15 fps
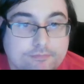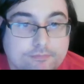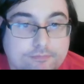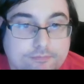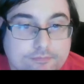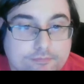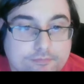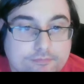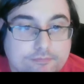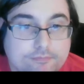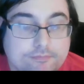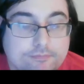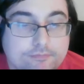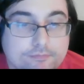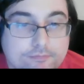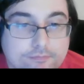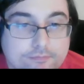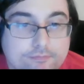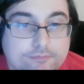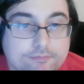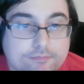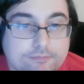
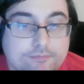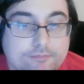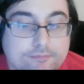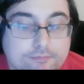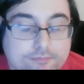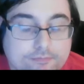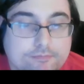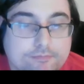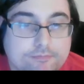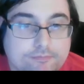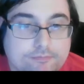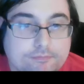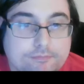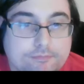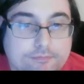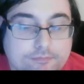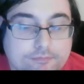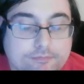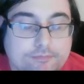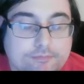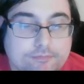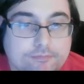
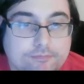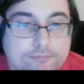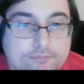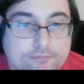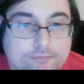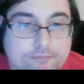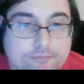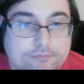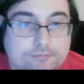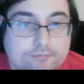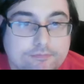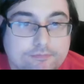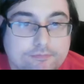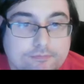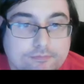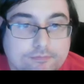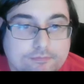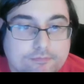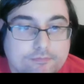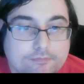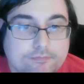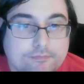
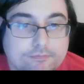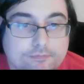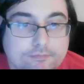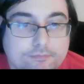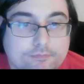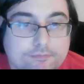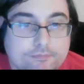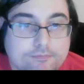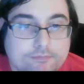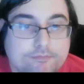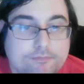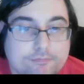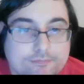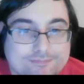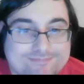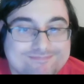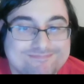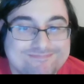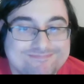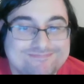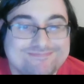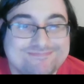
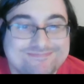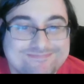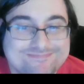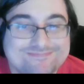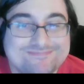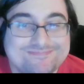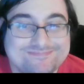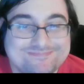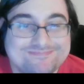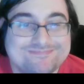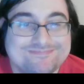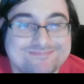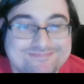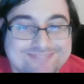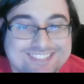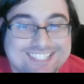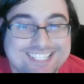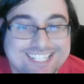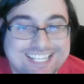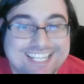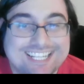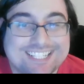
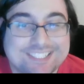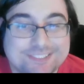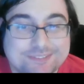(not speaking)